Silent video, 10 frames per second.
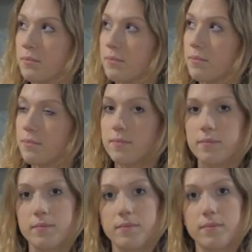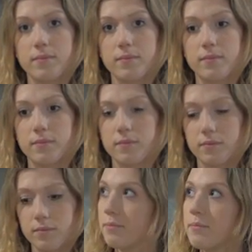
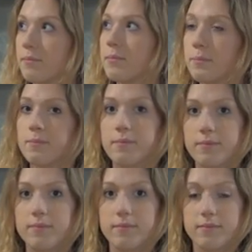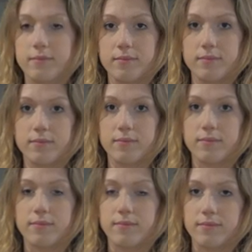
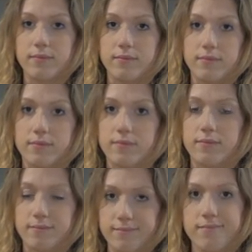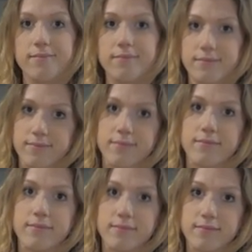
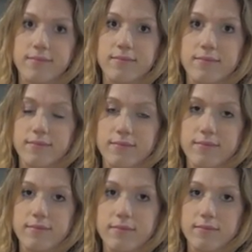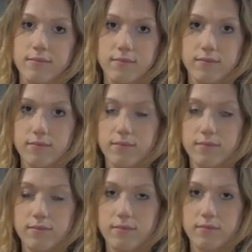
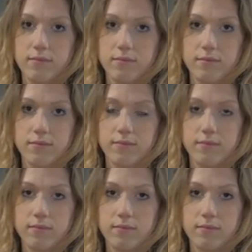No words are spoken by the person on screen.